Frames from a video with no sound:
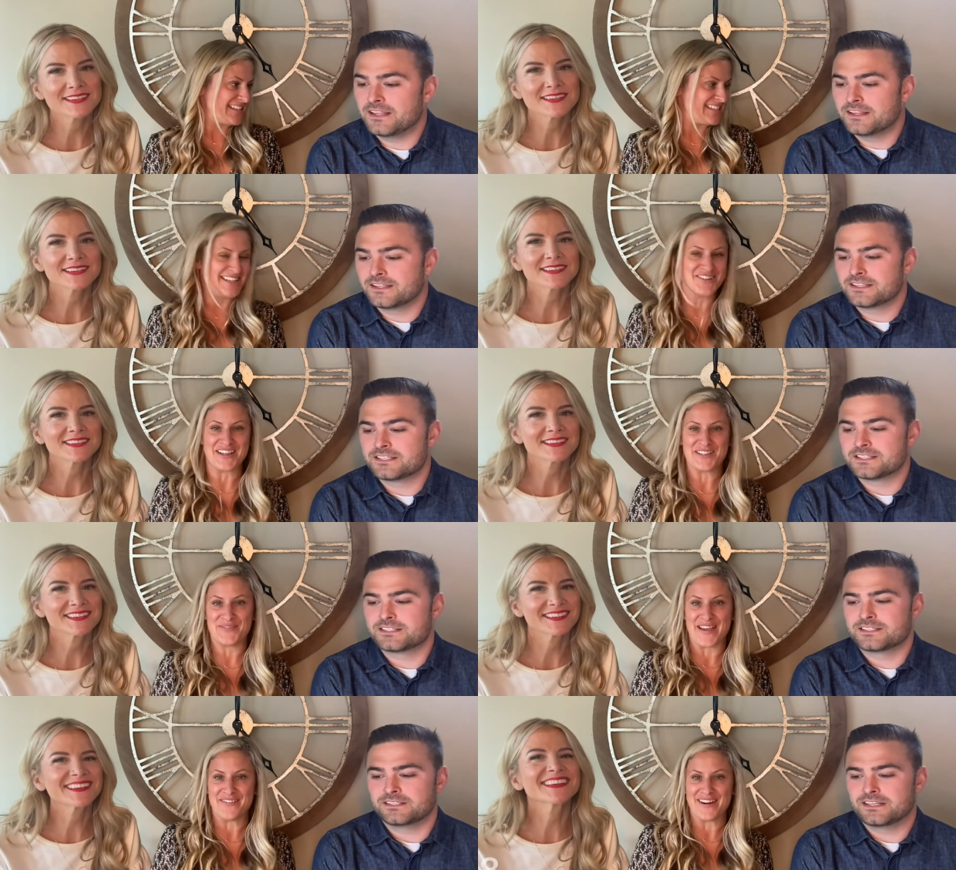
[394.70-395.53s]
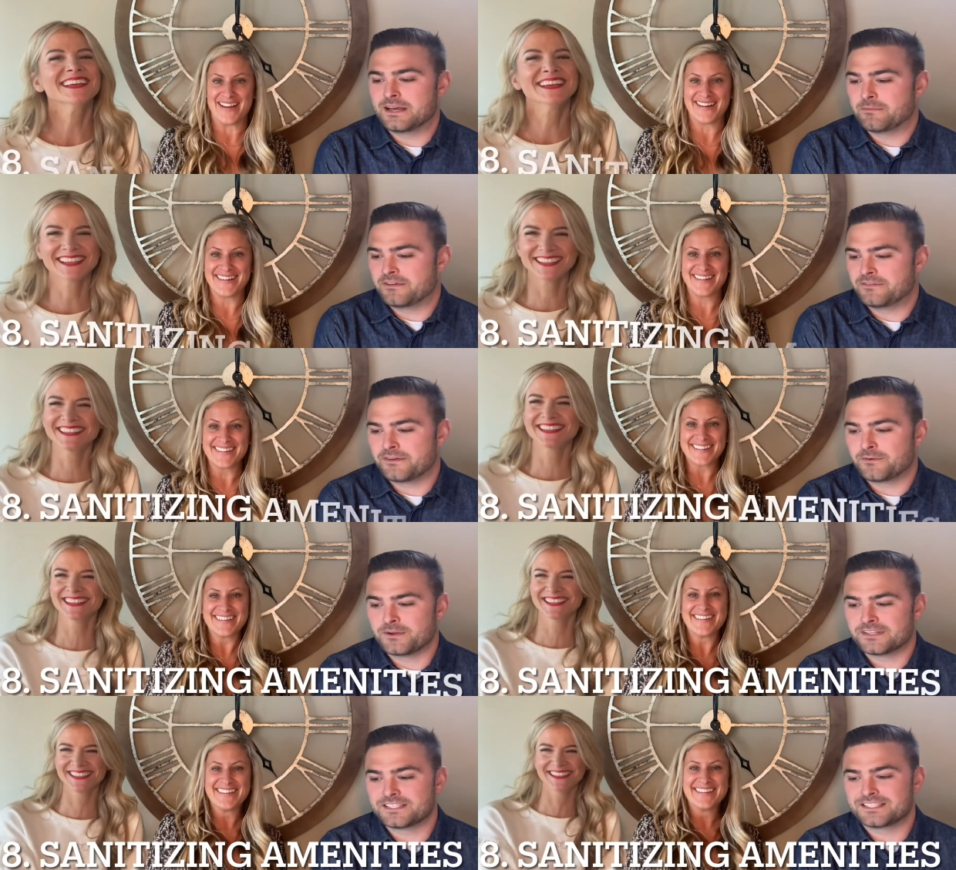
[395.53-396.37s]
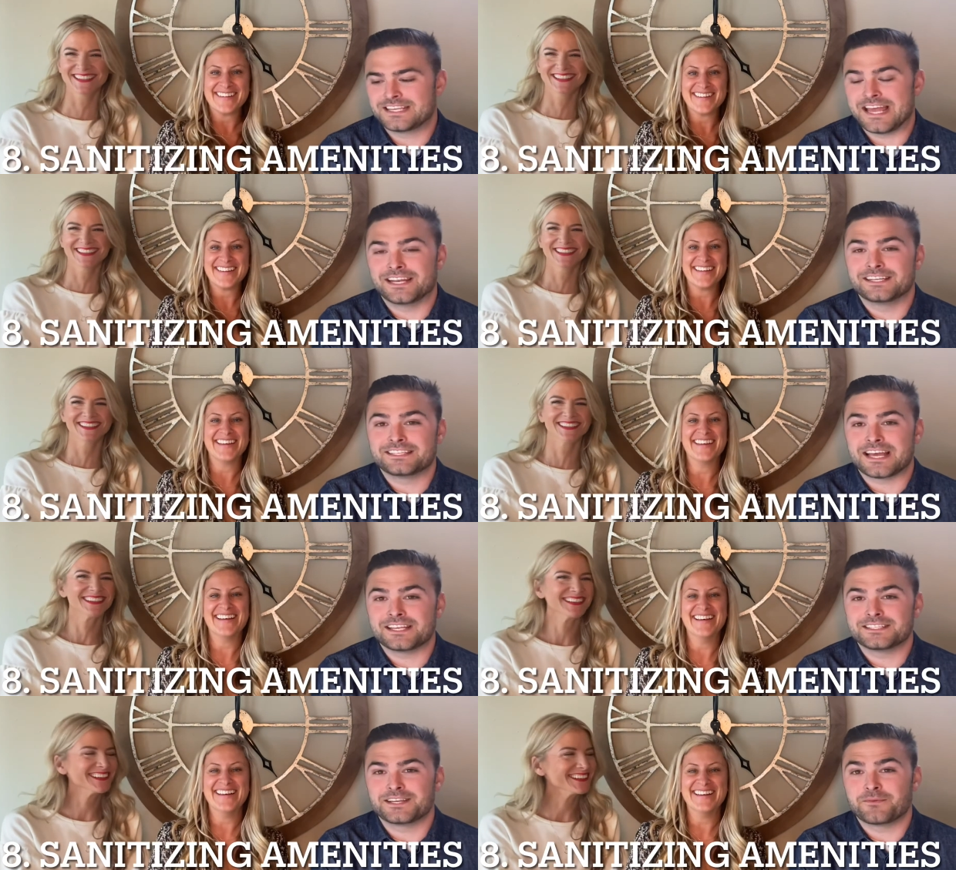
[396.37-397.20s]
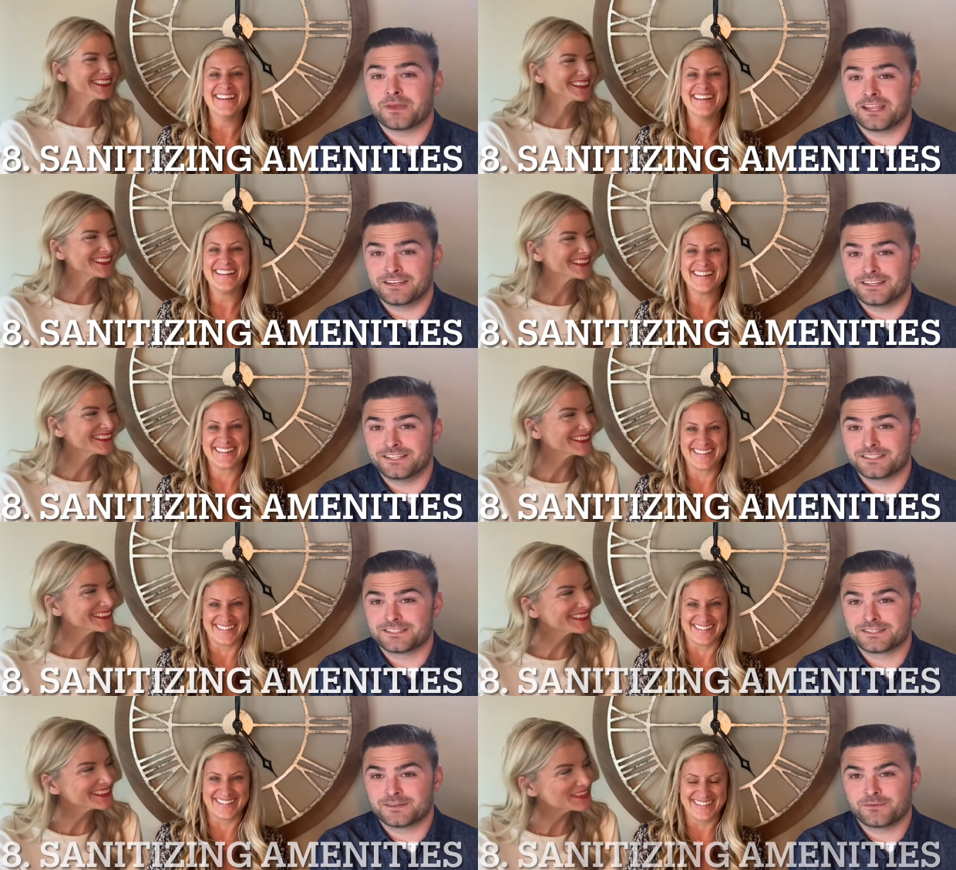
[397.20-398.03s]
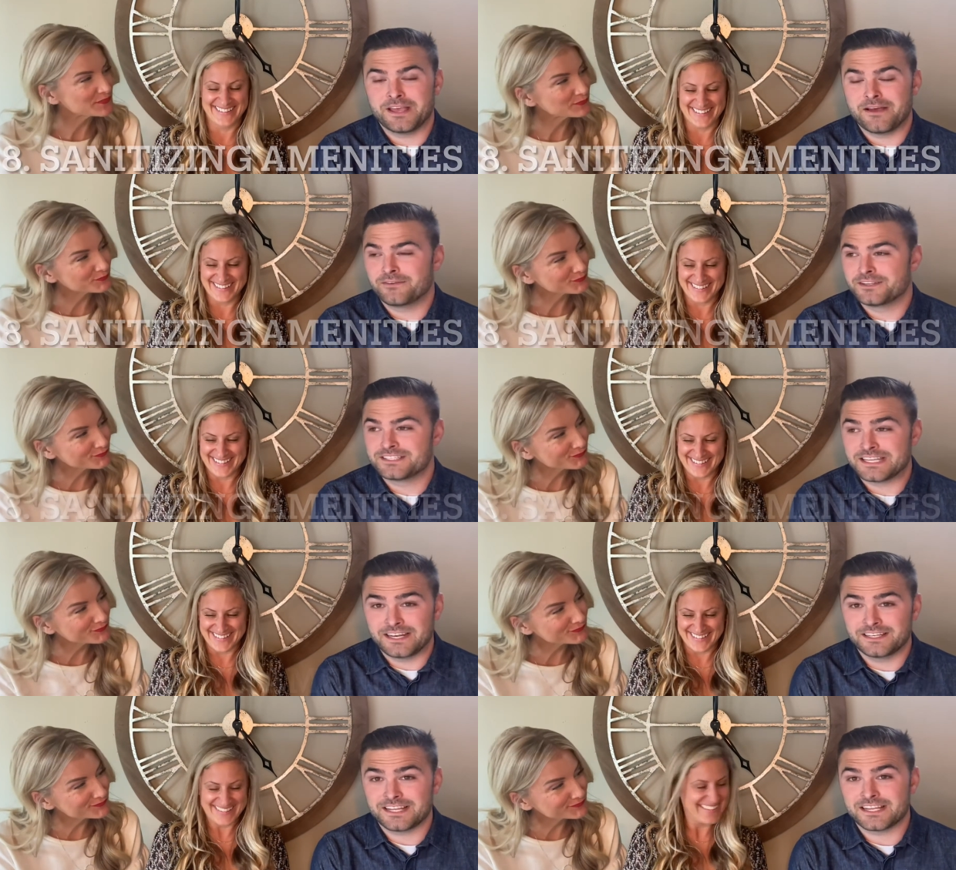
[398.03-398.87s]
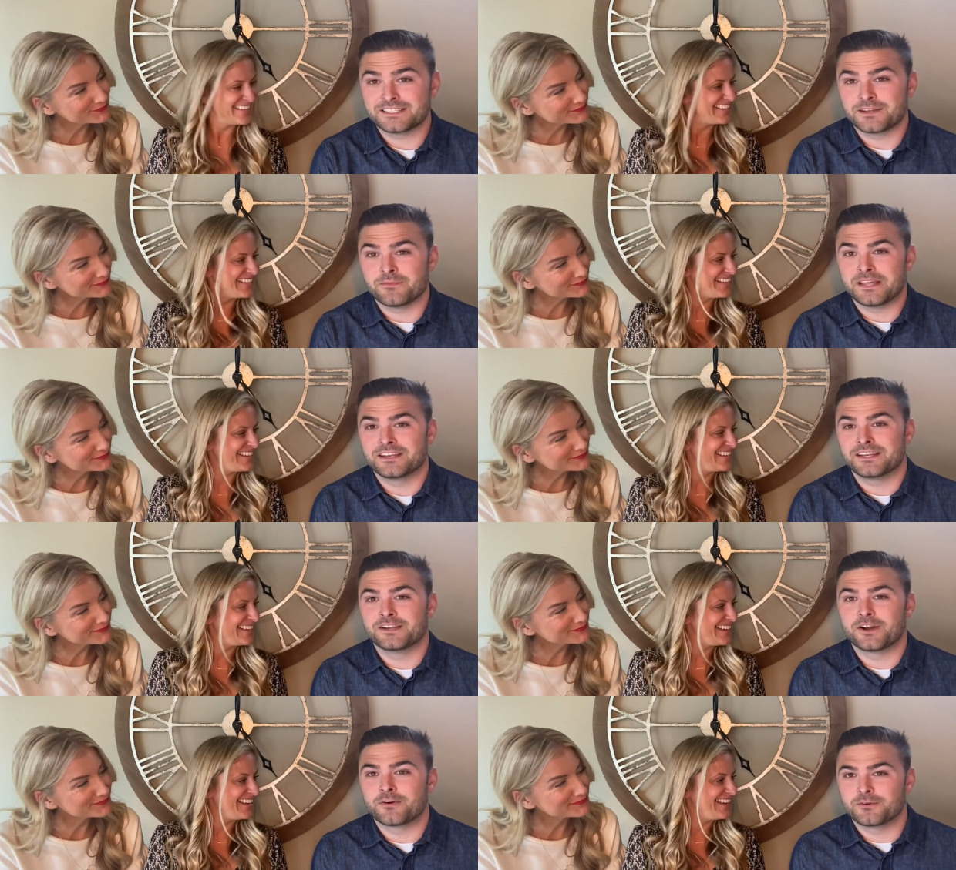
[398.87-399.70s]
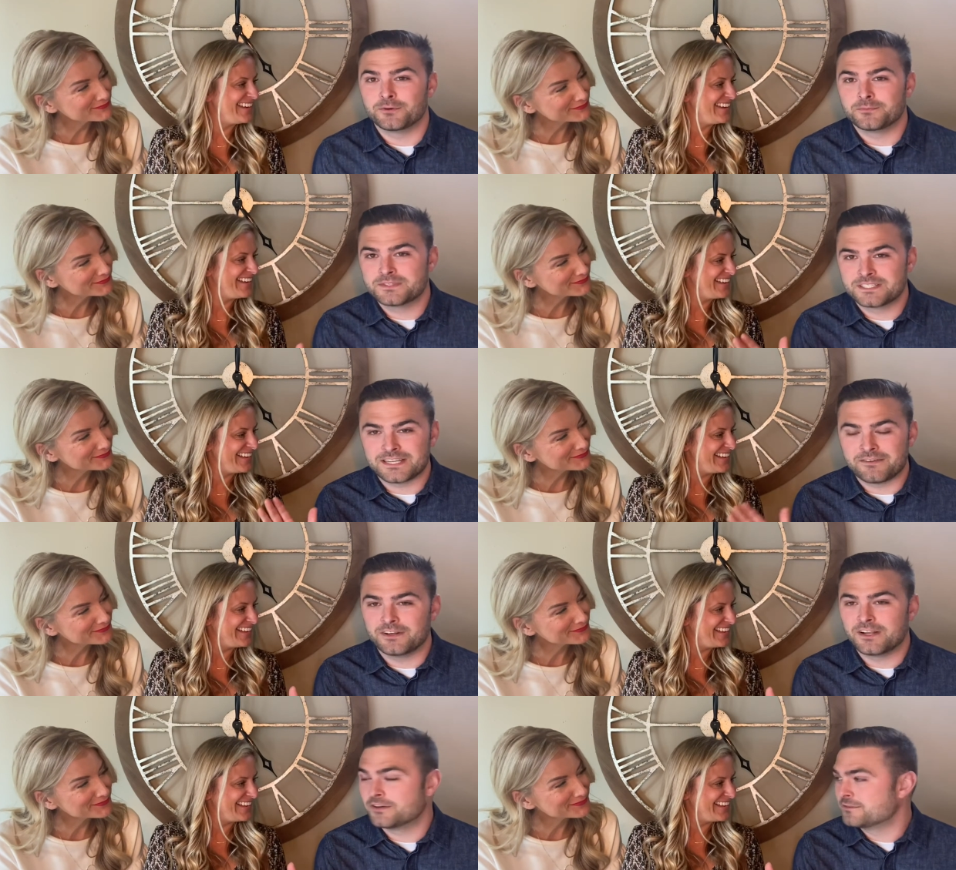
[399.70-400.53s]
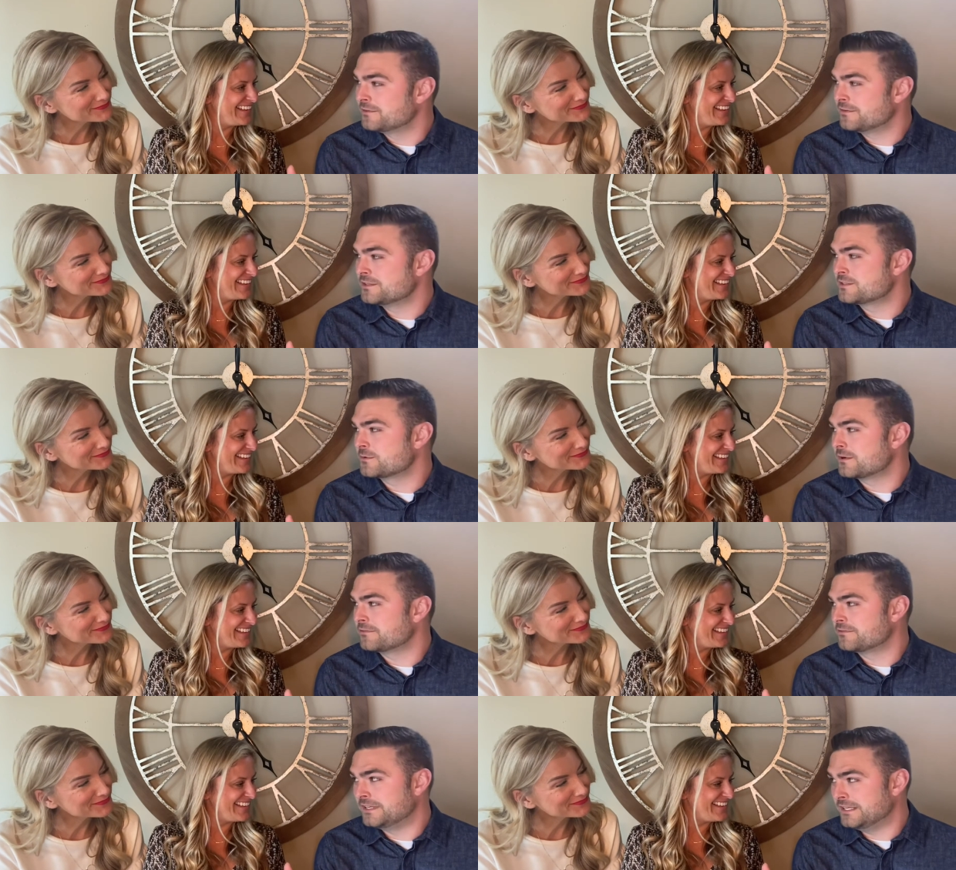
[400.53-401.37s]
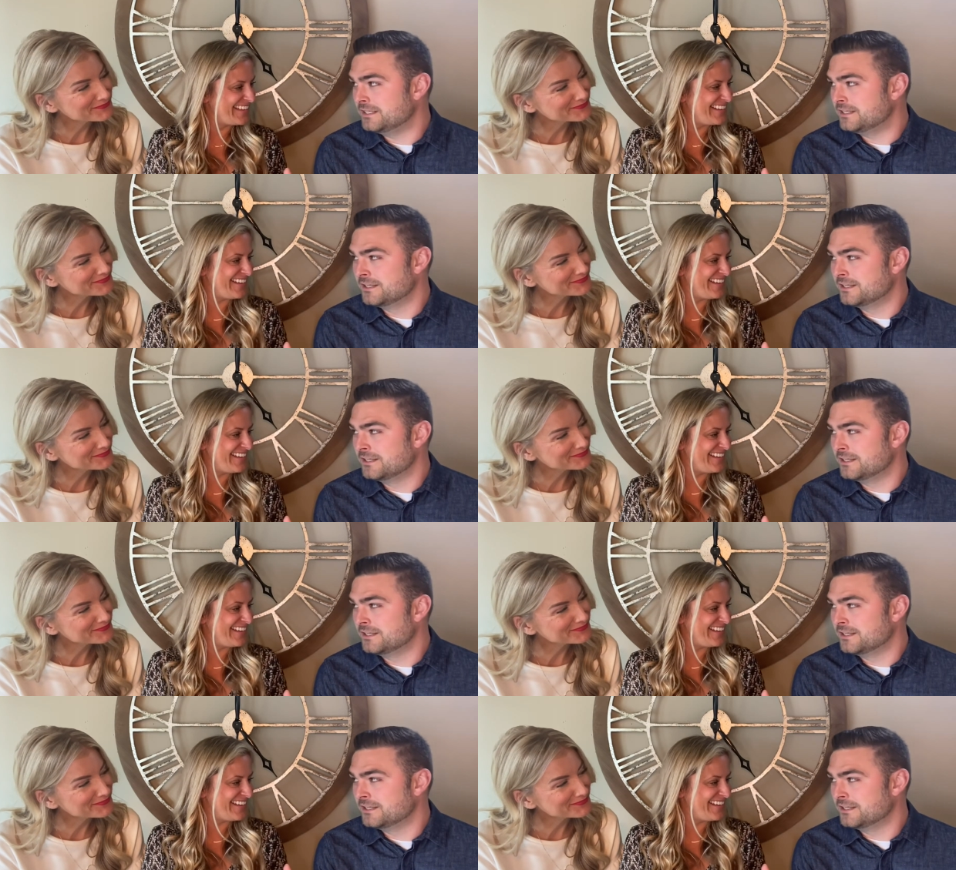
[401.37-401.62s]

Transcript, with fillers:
Speaker 1: CJ's favorite. Yeah, my favorite one, sanitizing amenities. We have a sanitizing amenity in our room, 750 square feet.